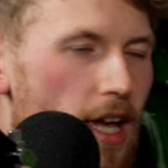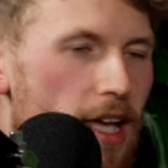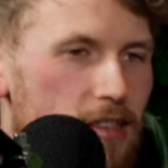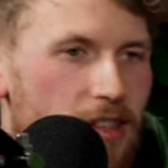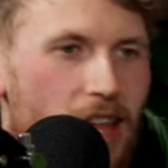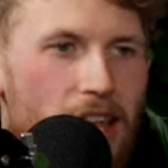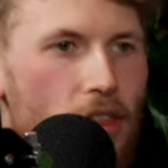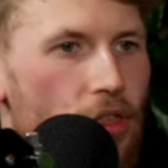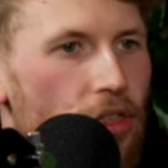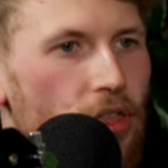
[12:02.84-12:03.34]
It's
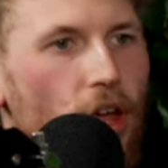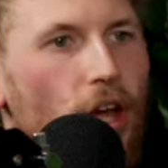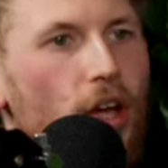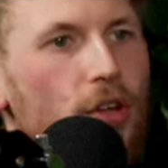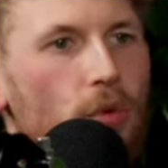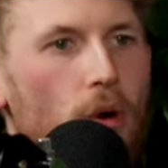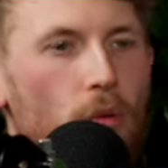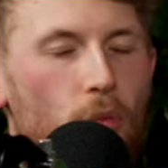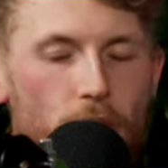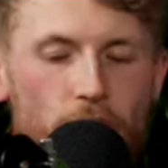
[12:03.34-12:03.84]
like the third
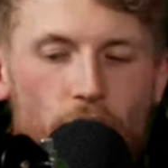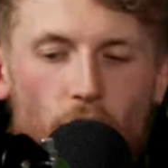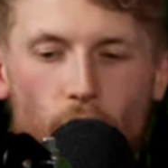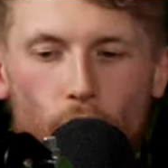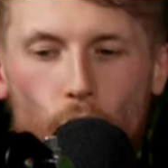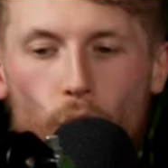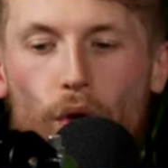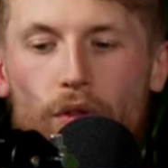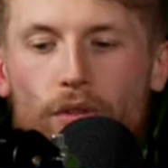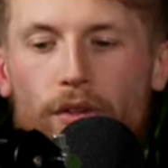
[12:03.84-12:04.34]
one. We
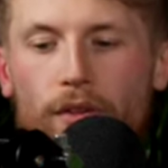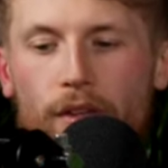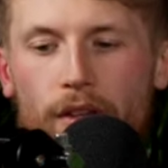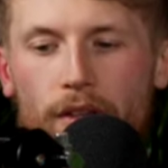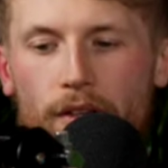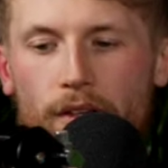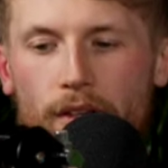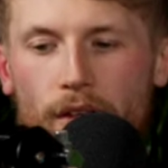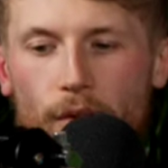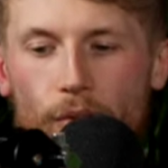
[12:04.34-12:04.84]
got one
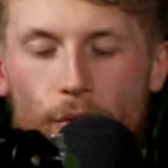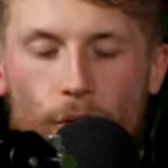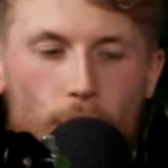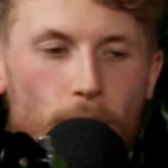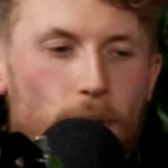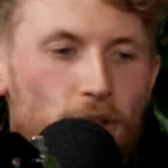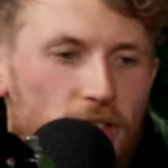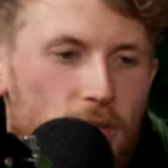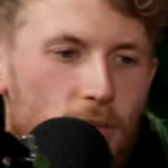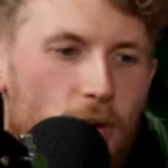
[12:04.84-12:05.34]
and we were
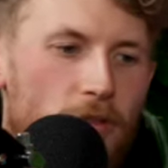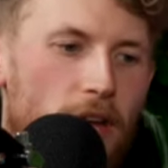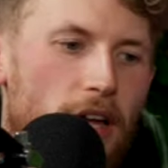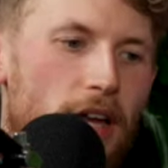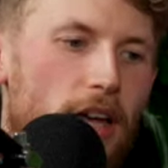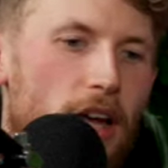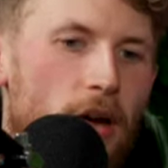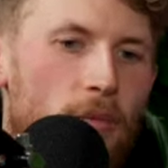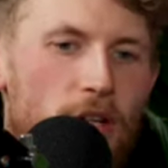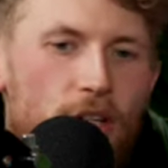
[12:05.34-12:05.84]
buzzing with it
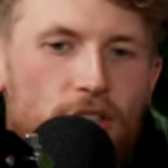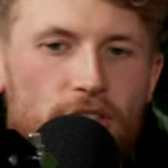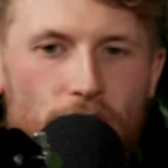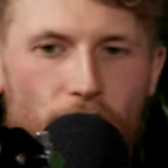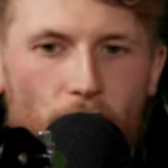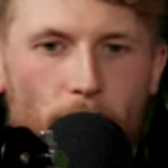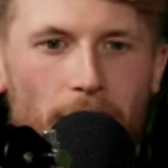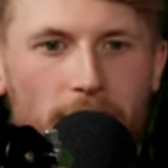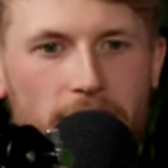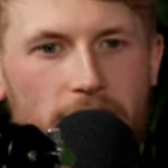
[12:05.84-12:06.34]
and we used it
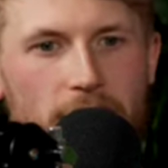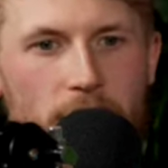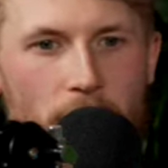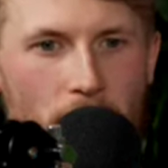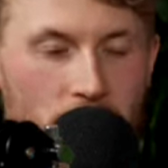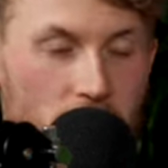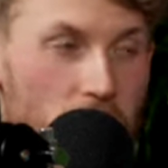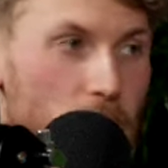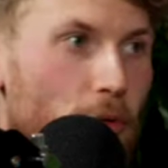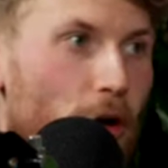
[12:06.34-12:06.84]
for about 6
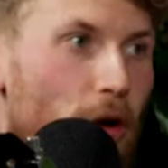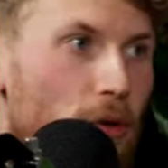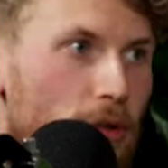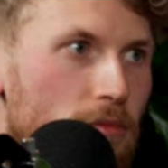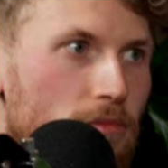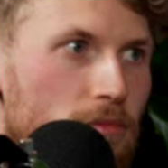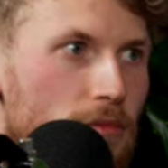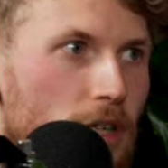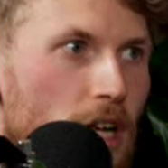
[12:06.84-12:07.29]
months and it broke.